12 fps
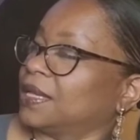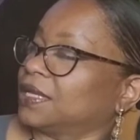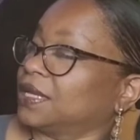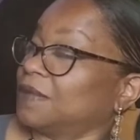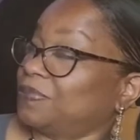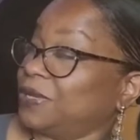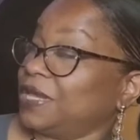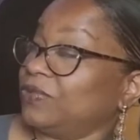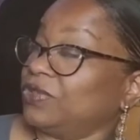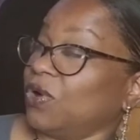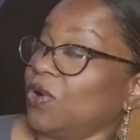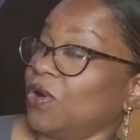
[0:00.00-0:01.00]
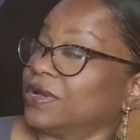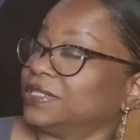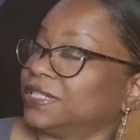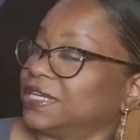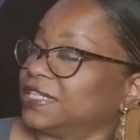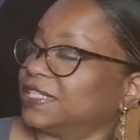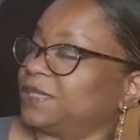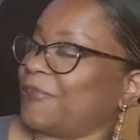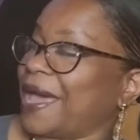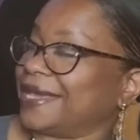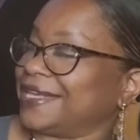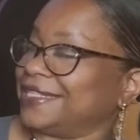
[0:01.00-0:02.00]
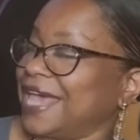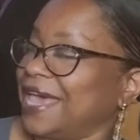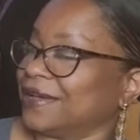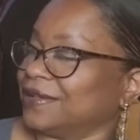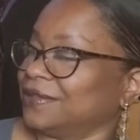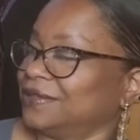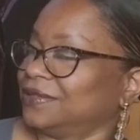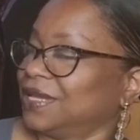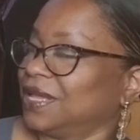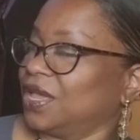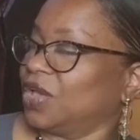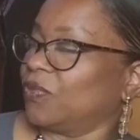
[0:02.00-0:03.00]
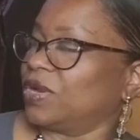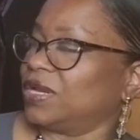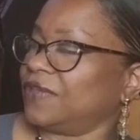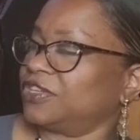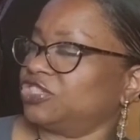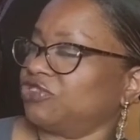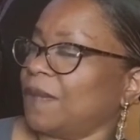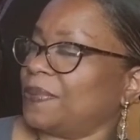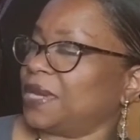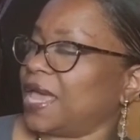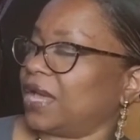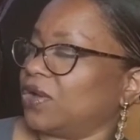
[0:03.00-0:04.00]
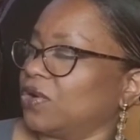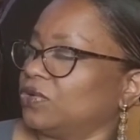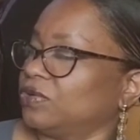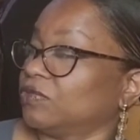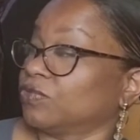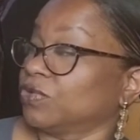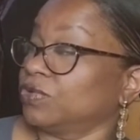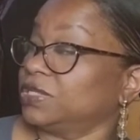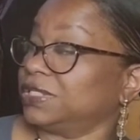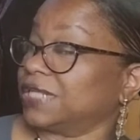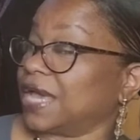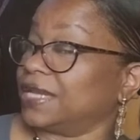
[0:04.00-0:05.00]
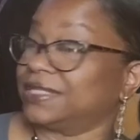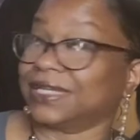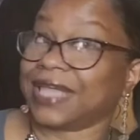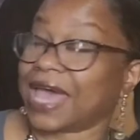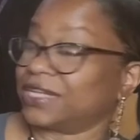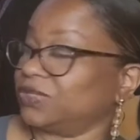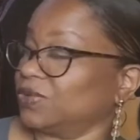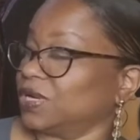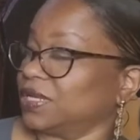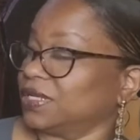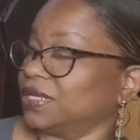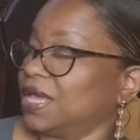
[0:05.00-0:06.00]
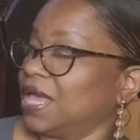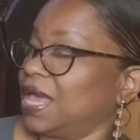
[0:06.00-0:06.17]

complete with horns and a spiky tail. When another trumpet echoed, Roo decided to catch one.